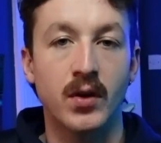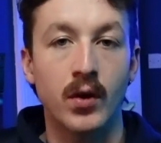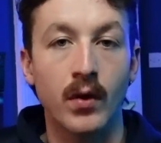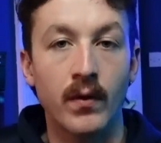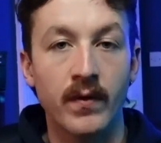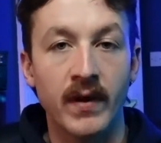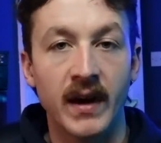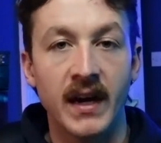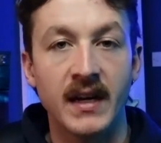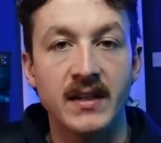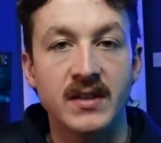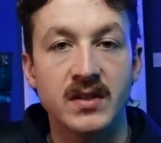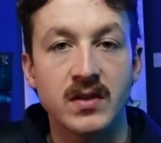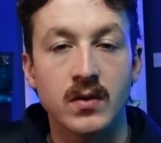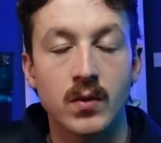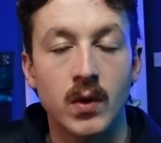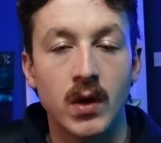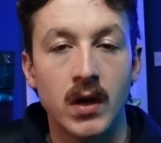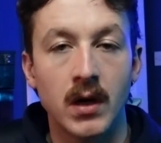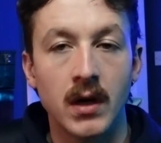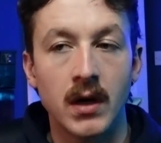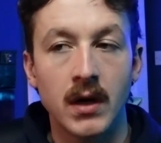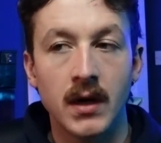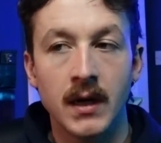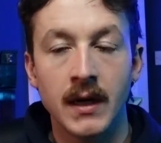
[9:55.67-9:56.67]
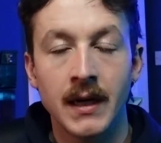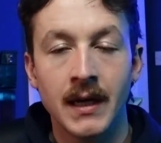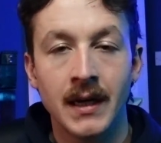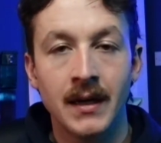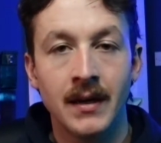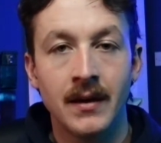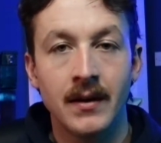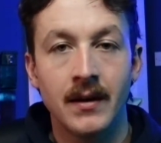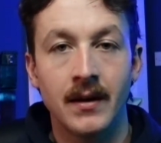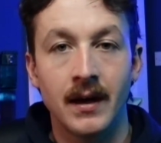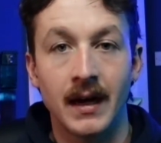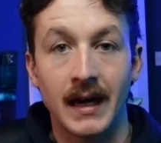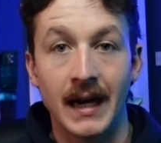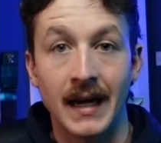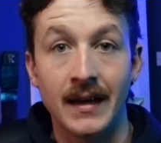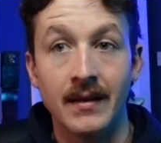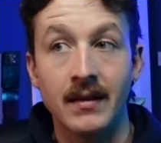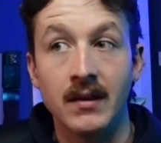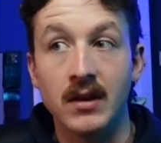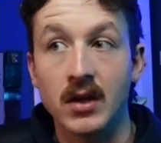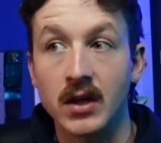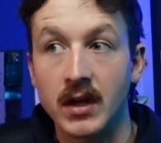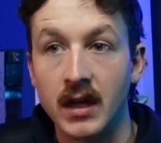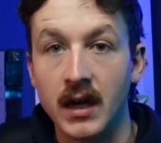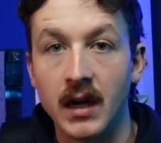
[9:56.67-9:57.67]
overhead squat. Again,
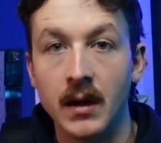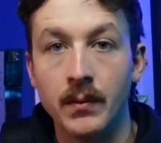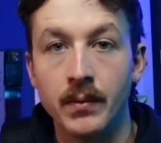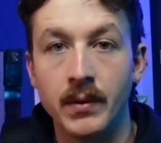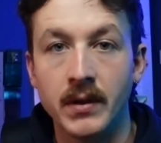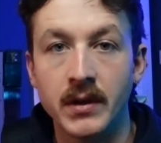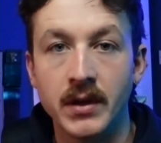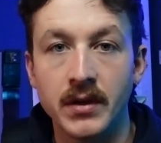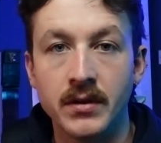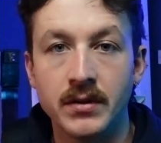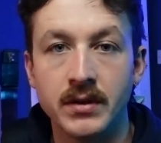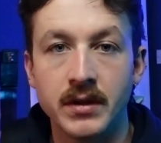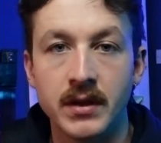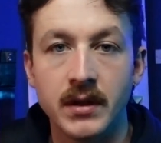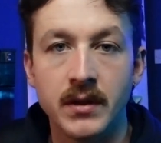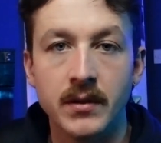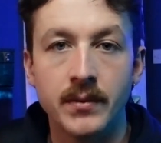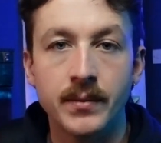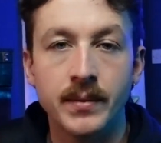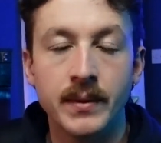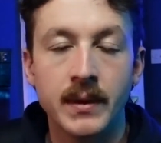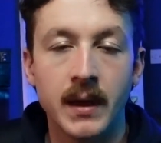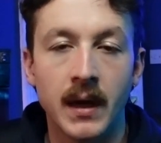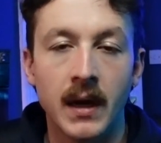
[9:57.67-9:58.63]
look it up on YouTube.